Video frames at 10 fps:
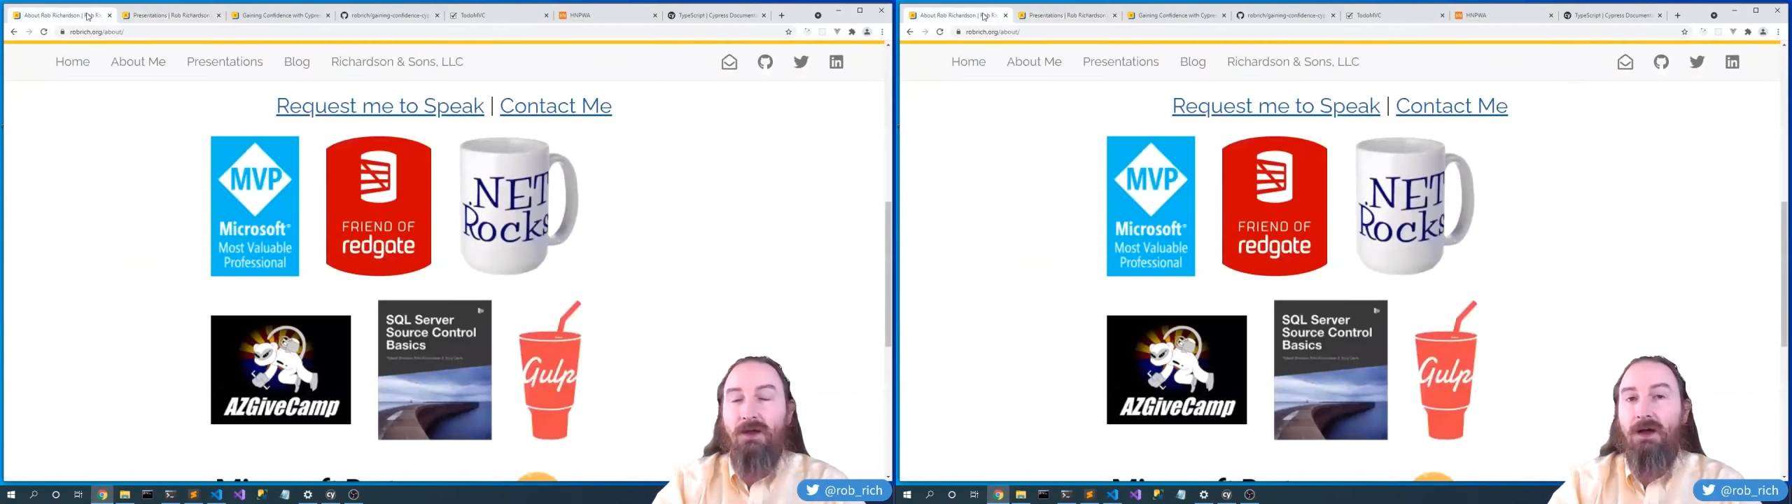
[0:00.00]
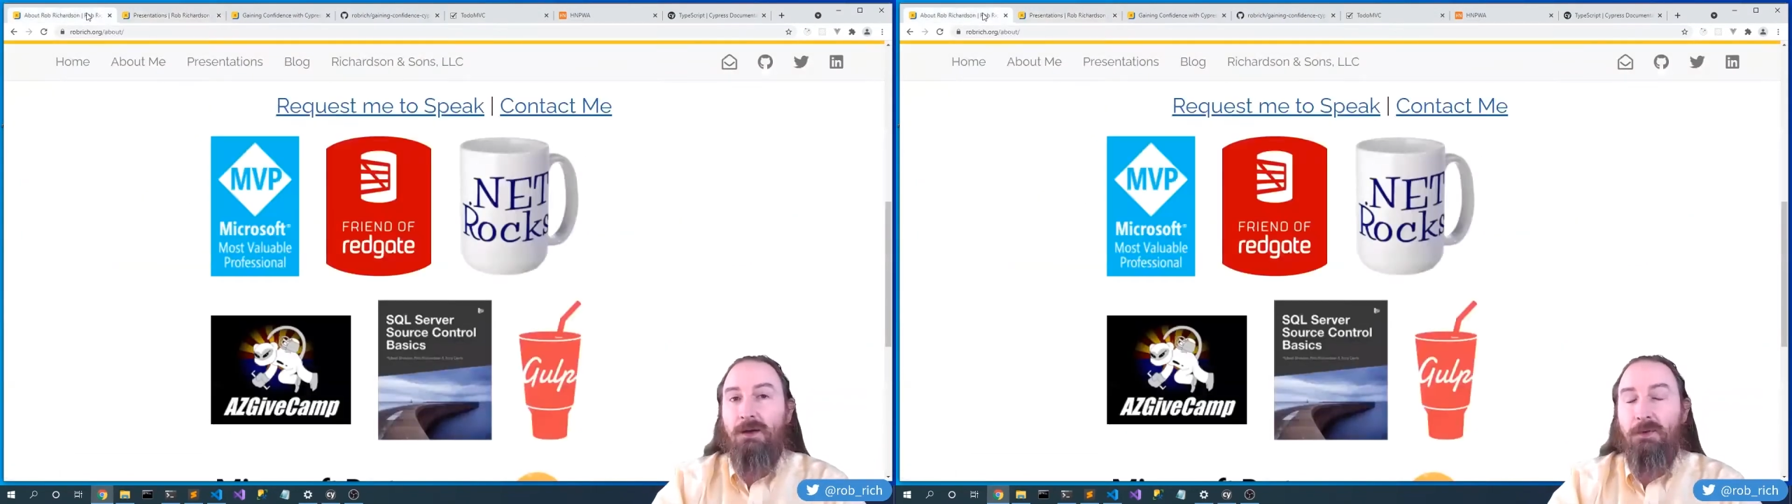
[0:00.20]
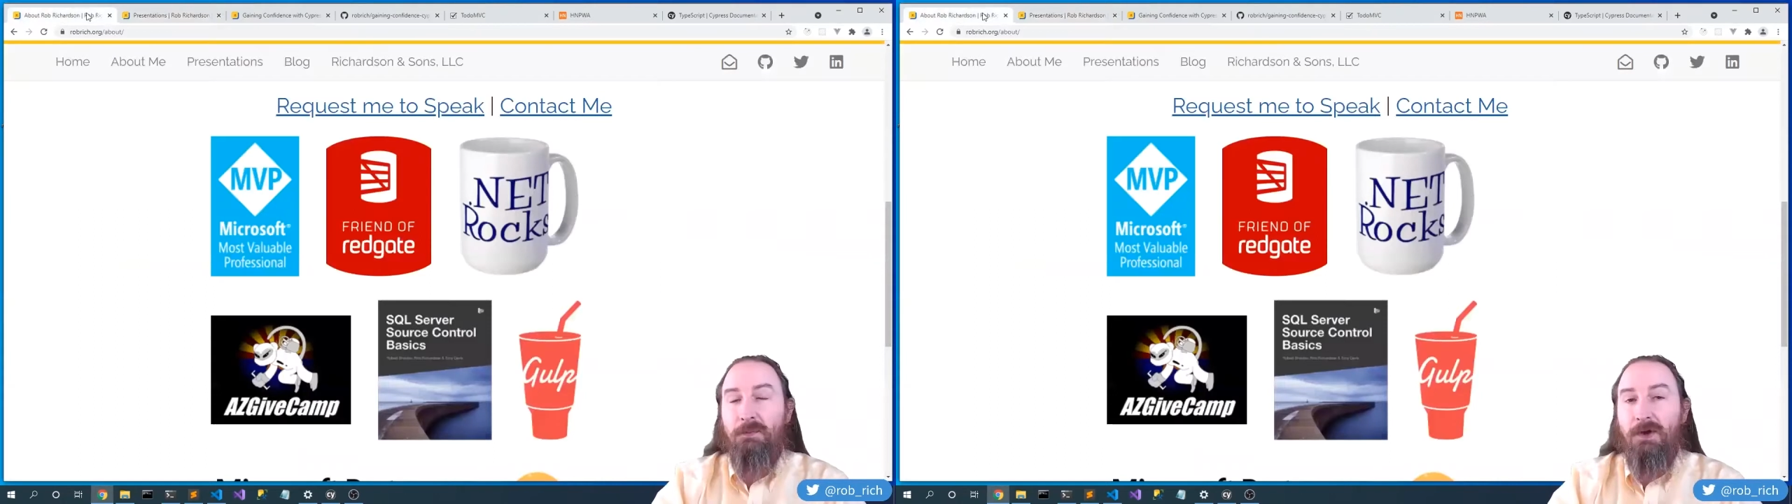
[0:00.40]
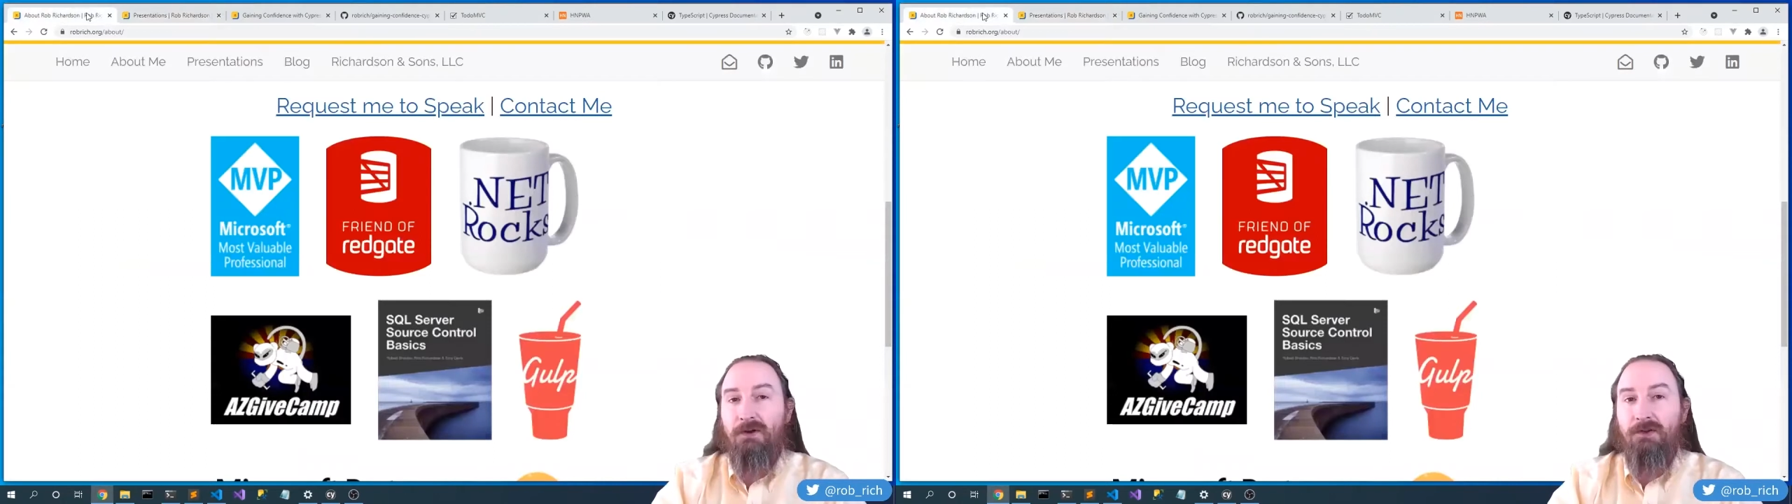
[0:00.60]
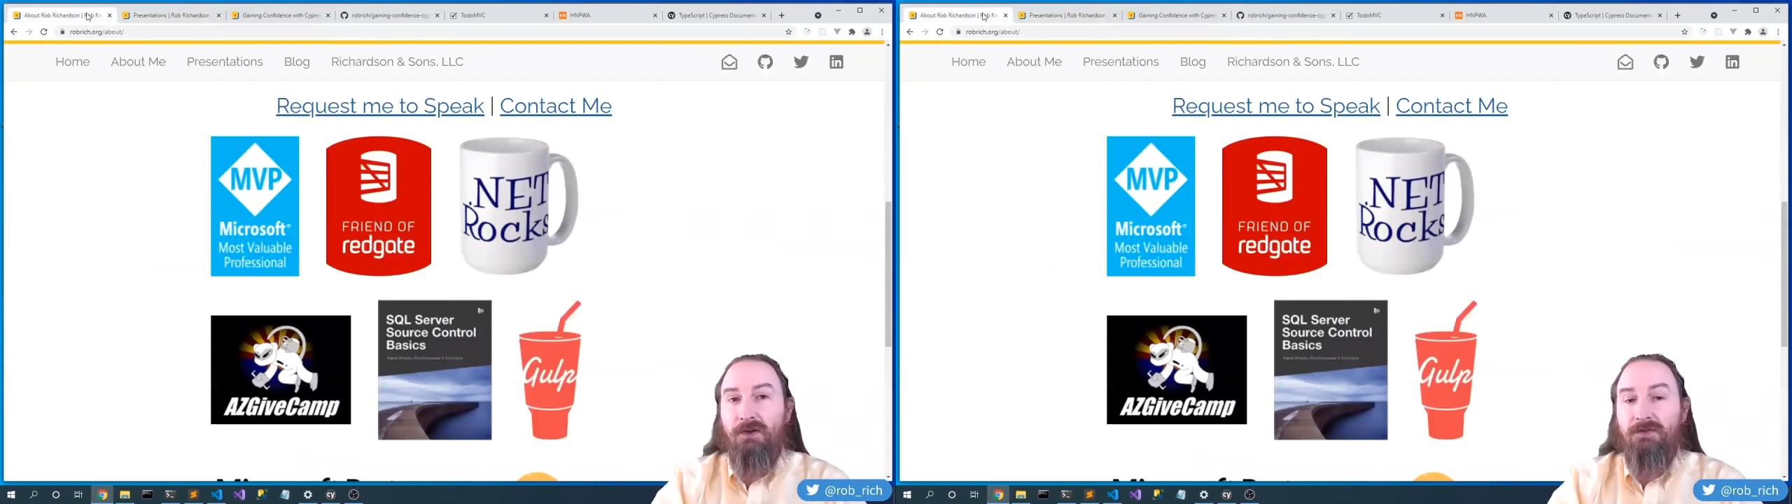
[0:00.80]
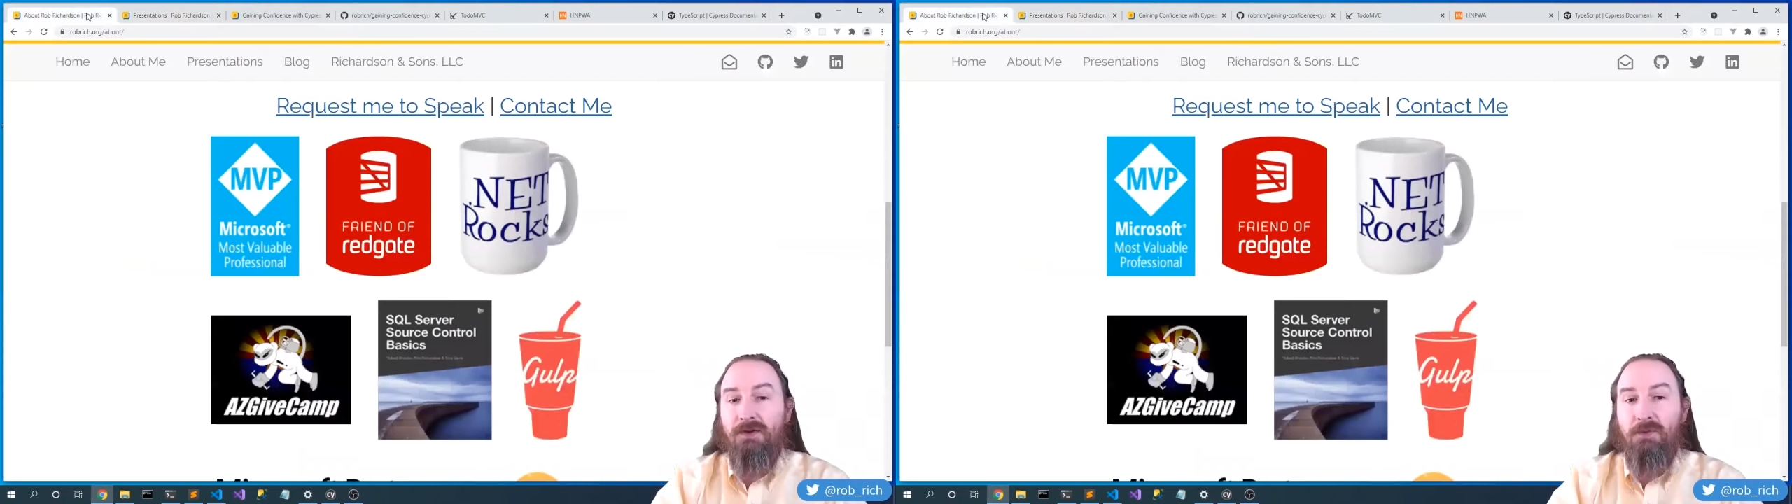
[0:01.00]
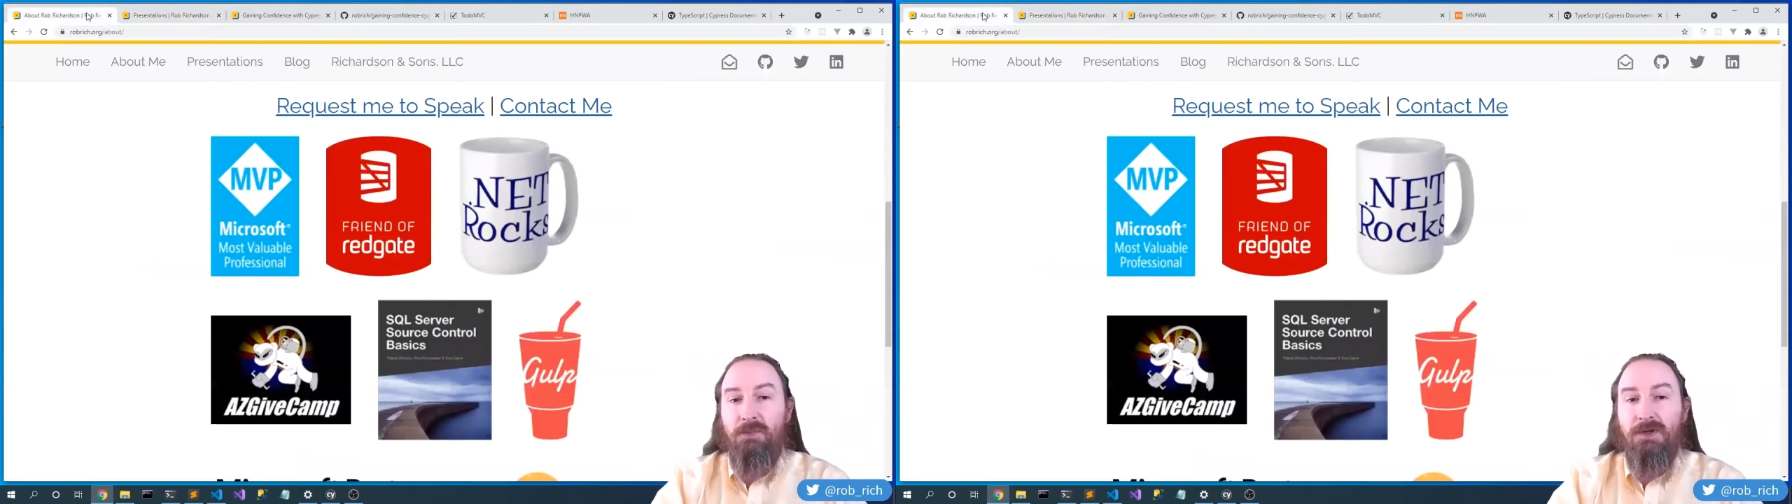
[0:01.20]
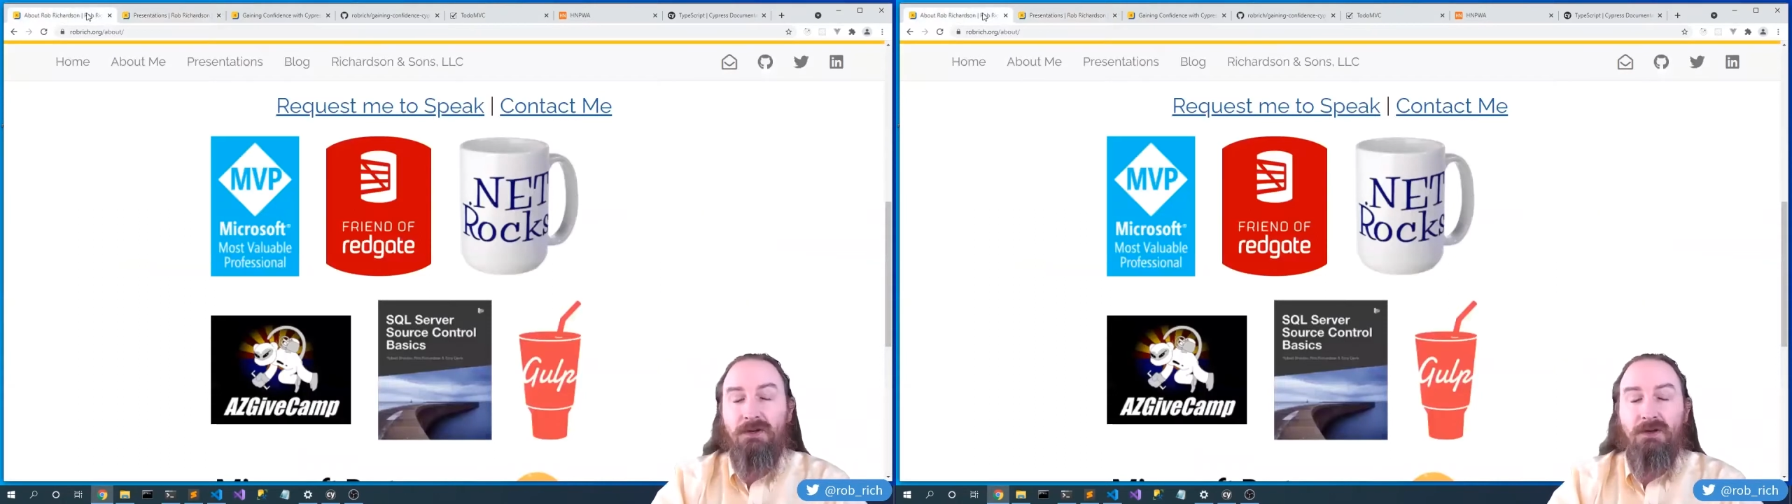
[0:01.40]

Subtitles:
I'm a Microsoft MVP,